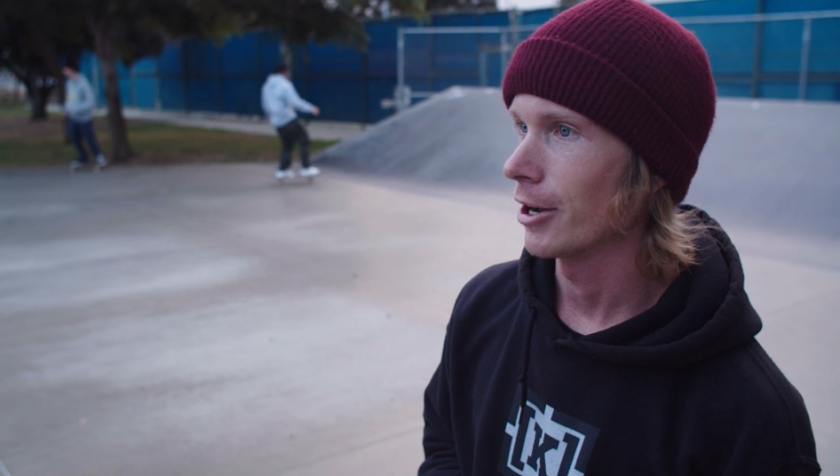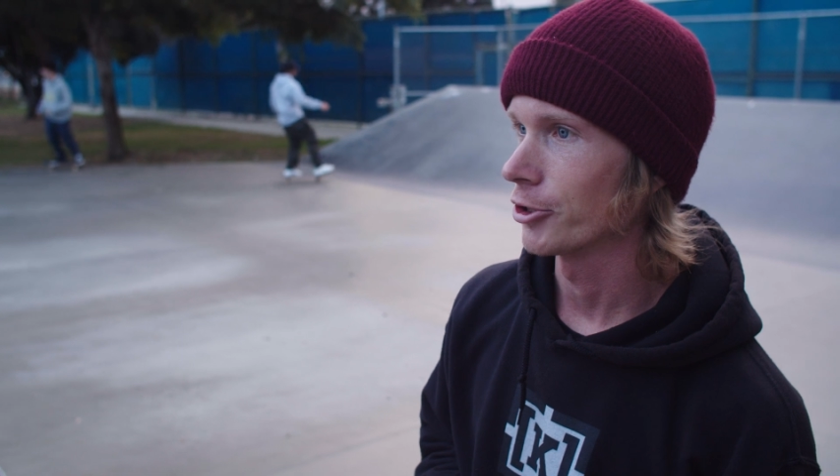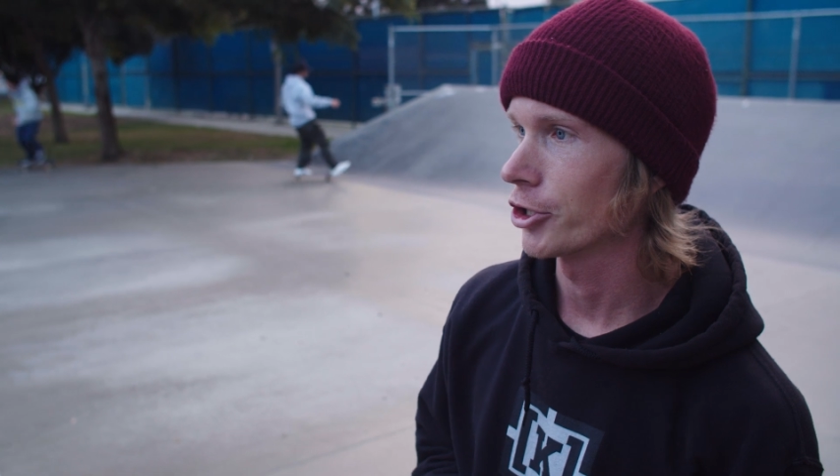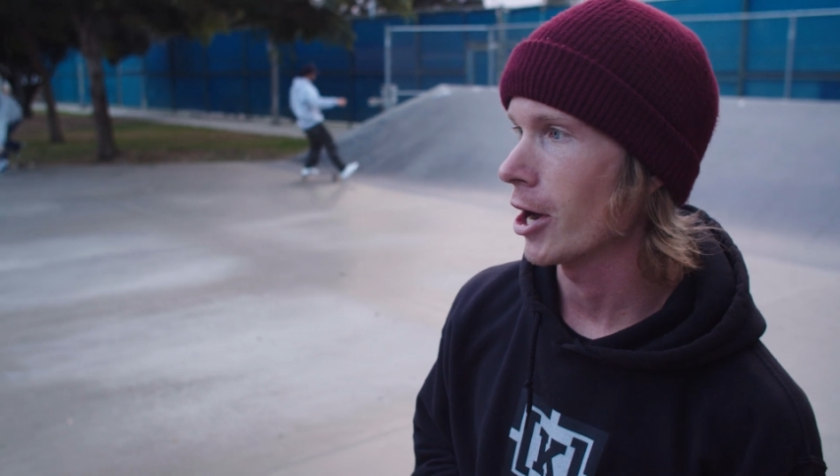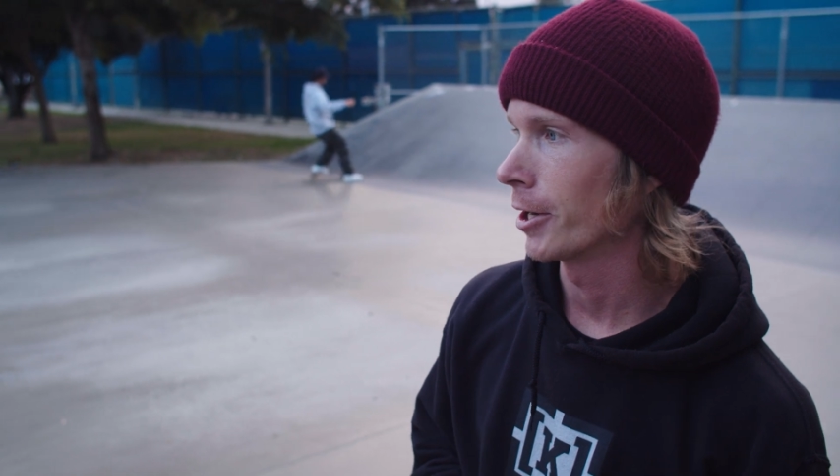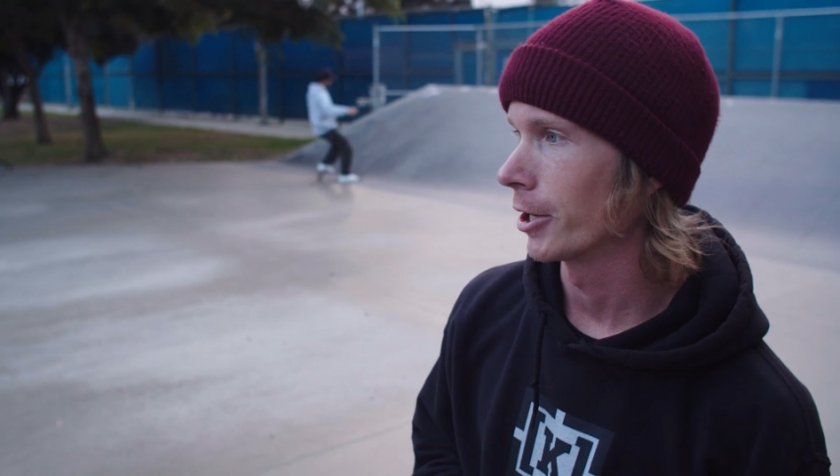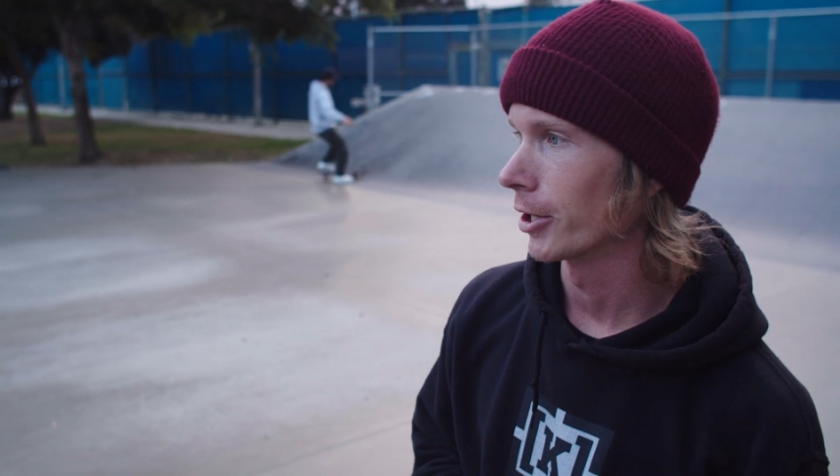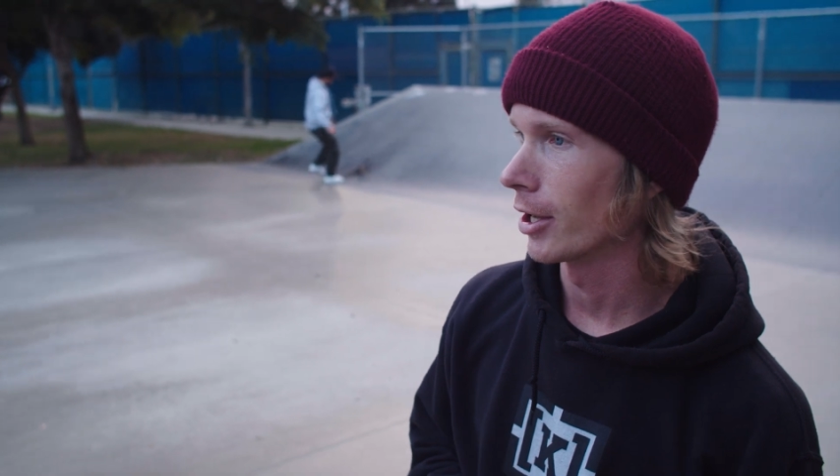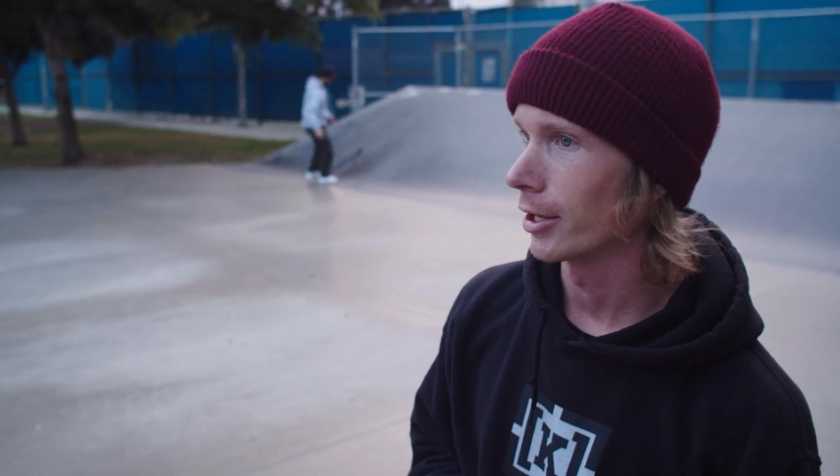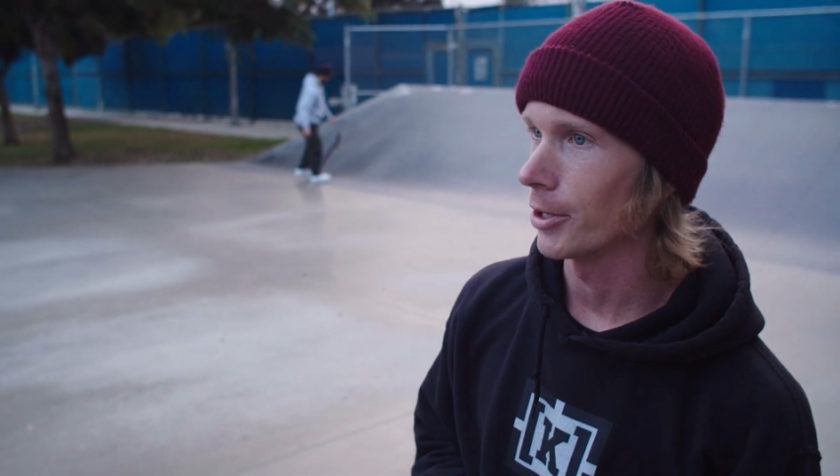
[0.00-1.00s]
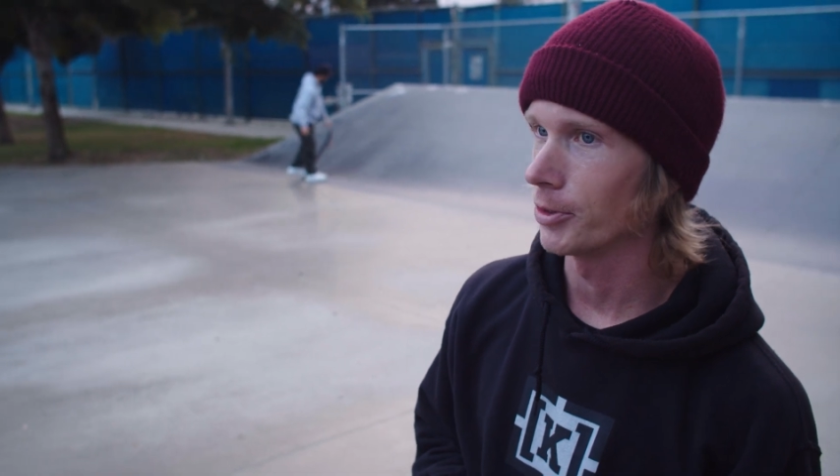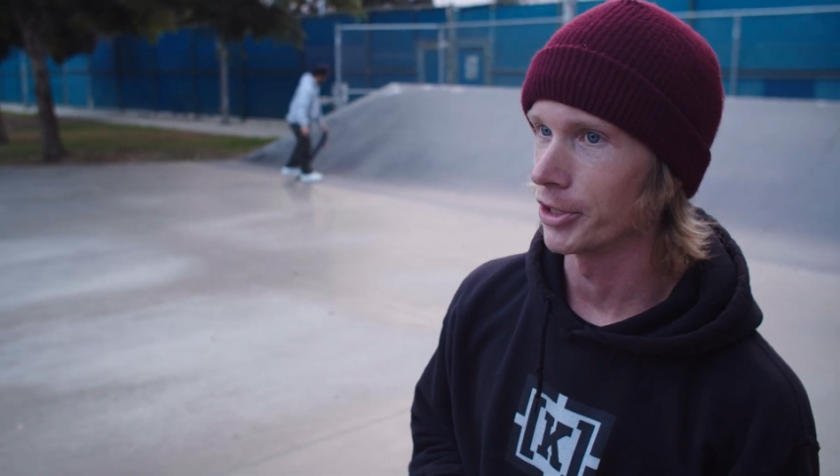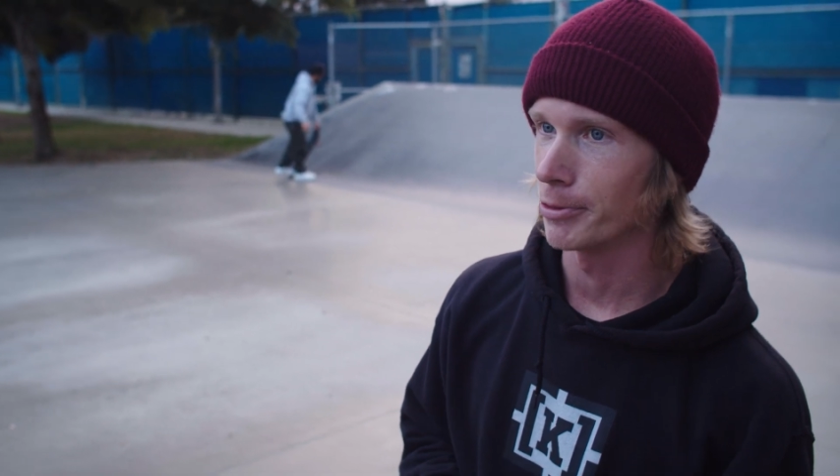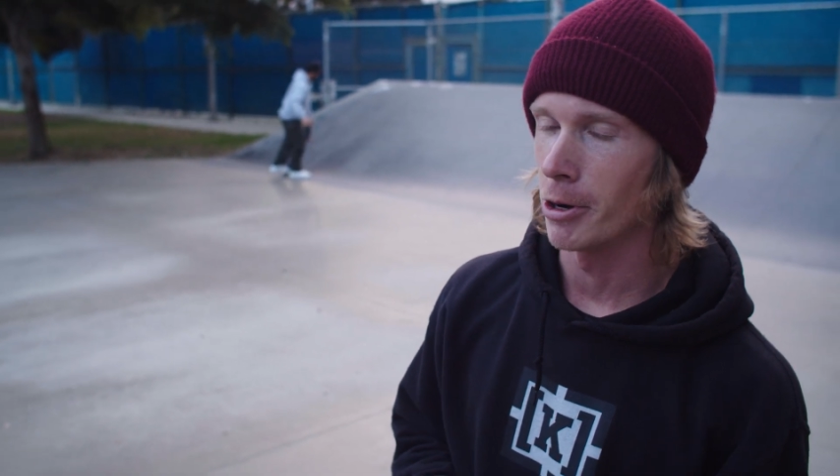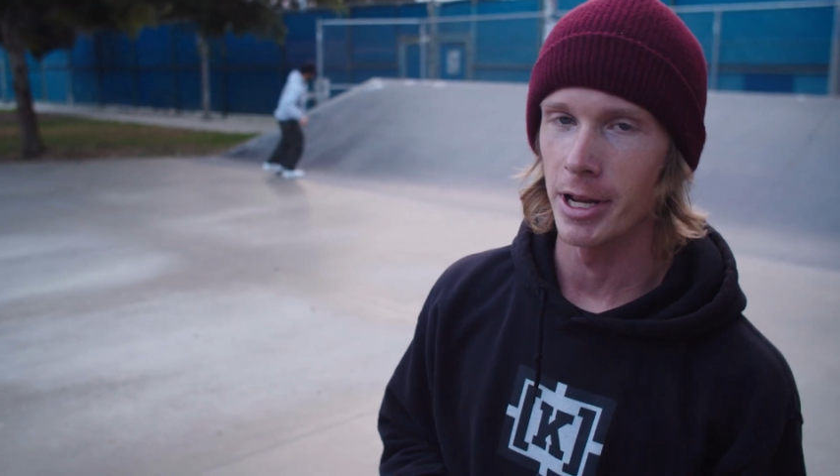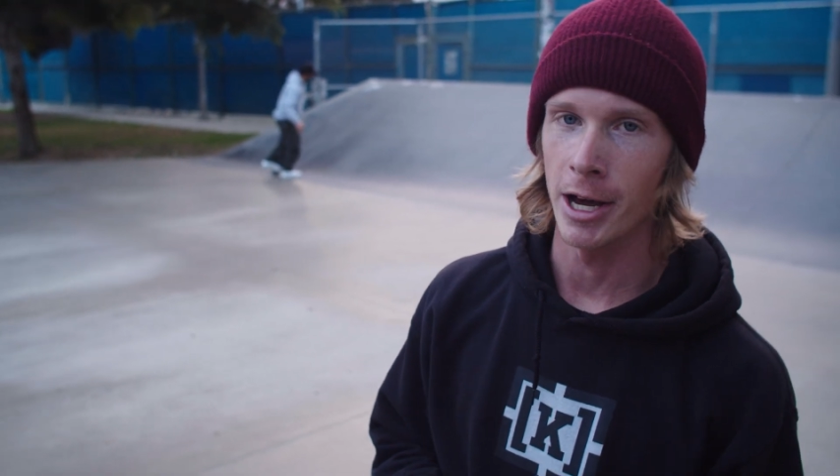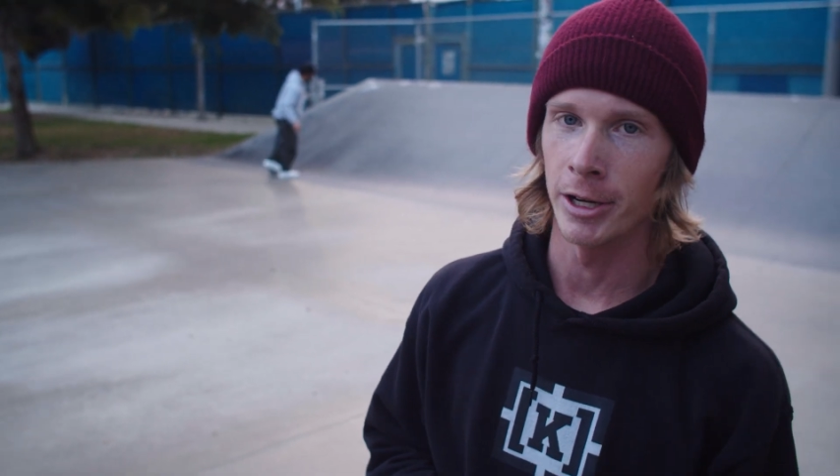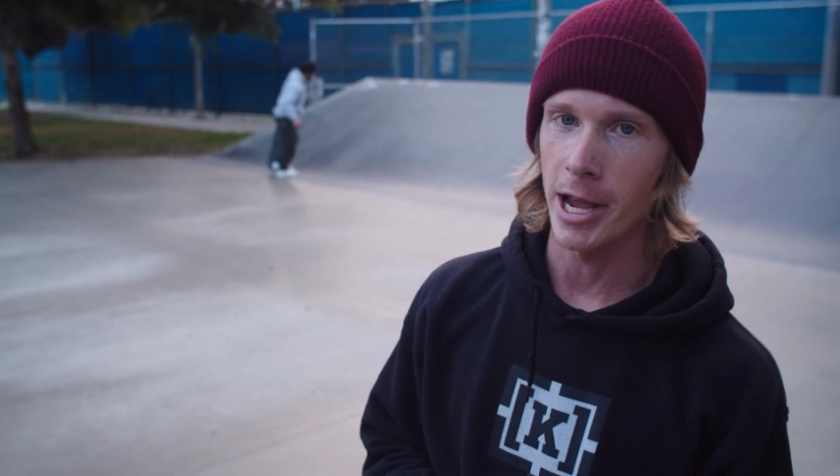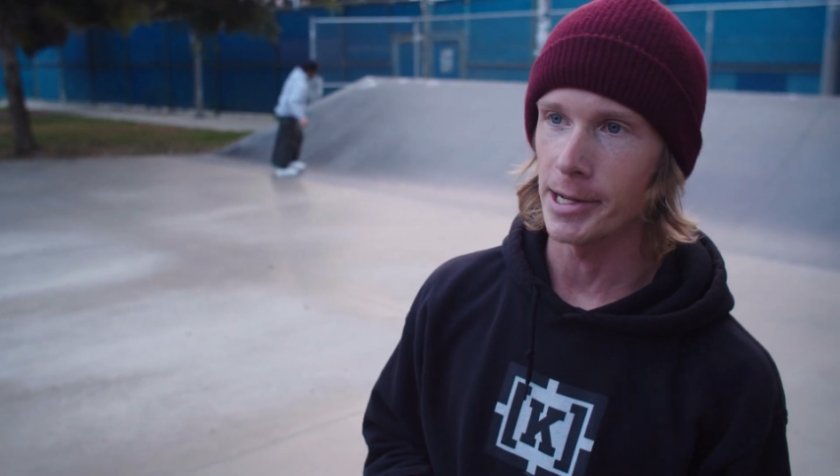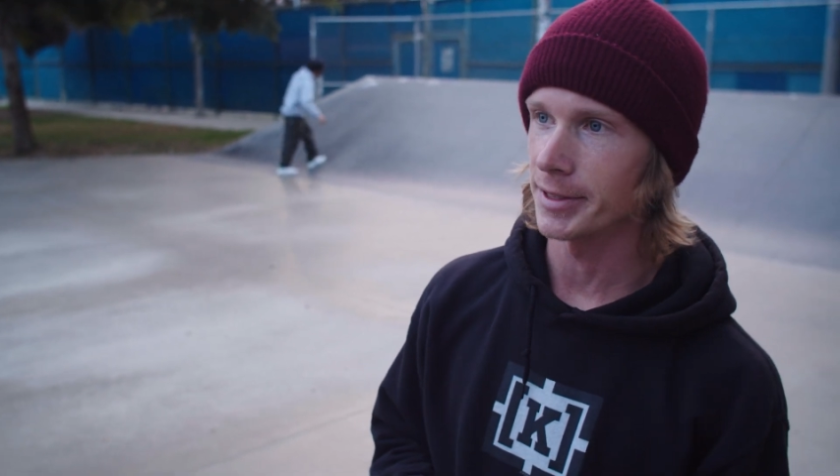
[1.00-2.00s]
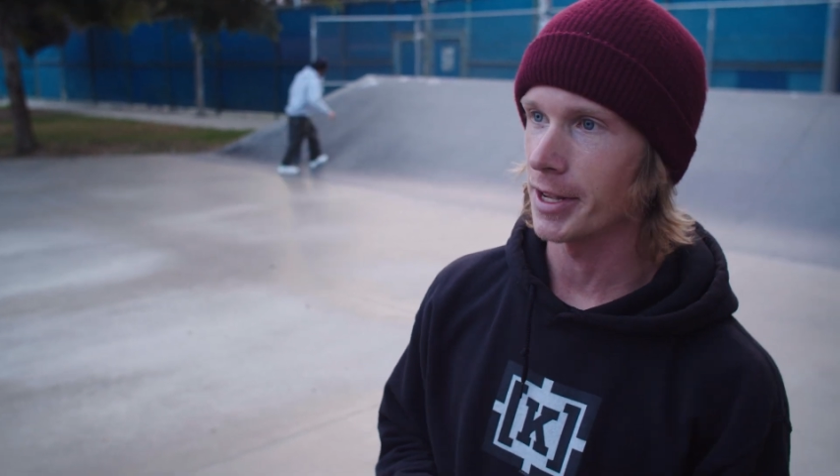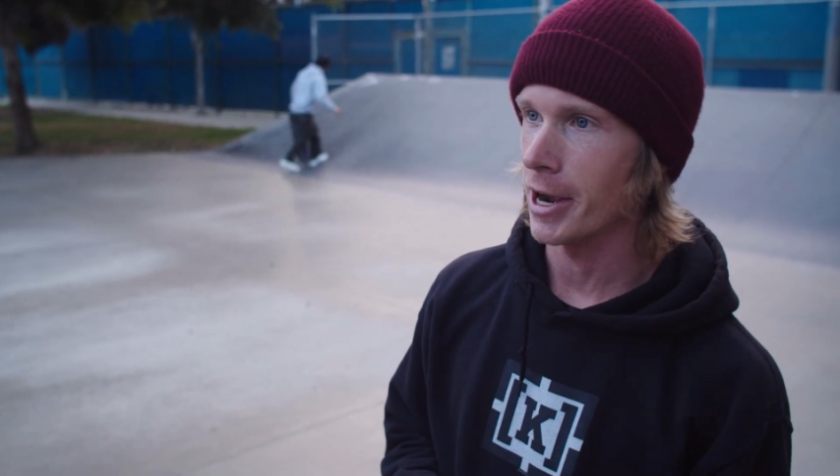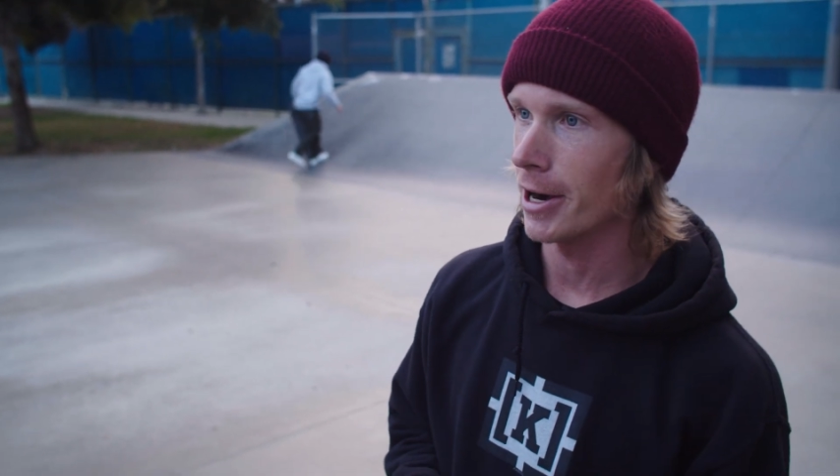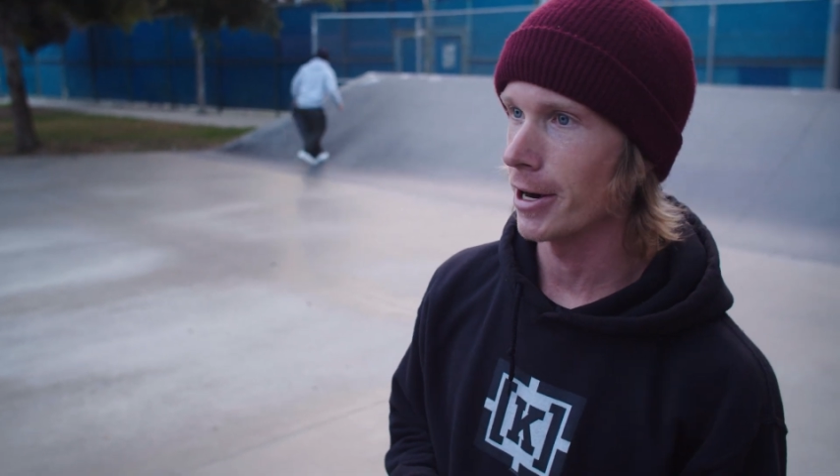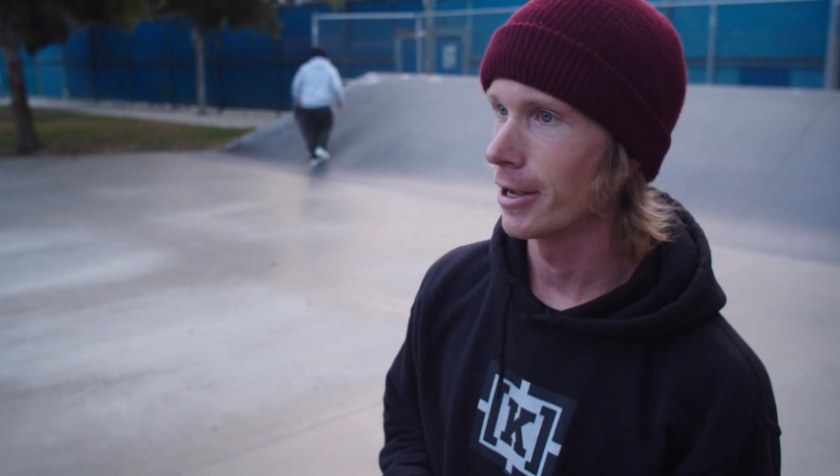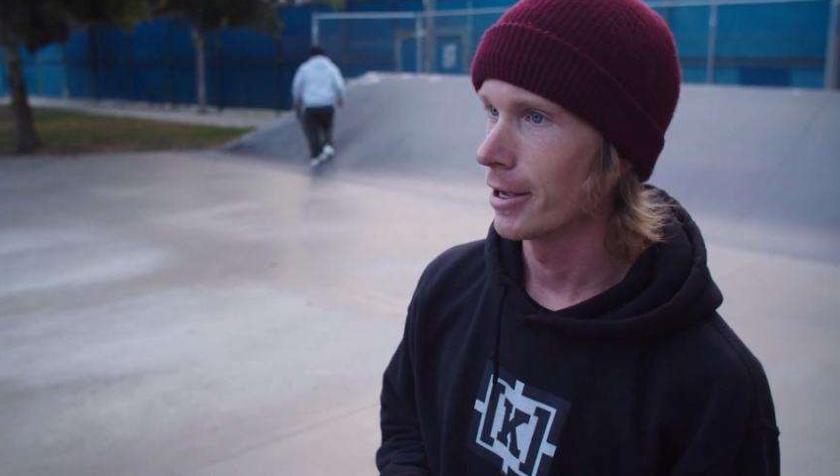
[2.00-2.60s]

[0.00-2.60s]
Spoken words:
was trying to get this one down an 8 stair.